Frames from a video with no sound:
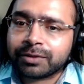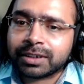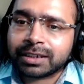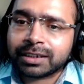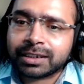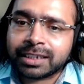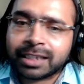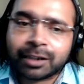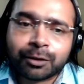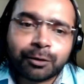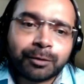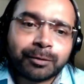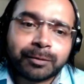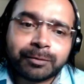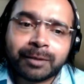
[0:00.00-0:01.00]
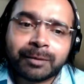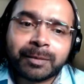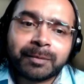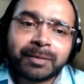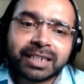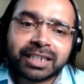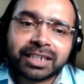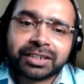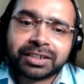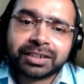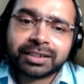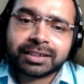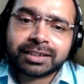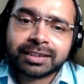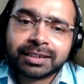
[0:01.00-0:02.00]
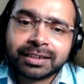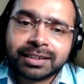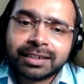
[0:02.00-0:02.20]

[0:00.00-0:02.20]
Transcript: Django web applications,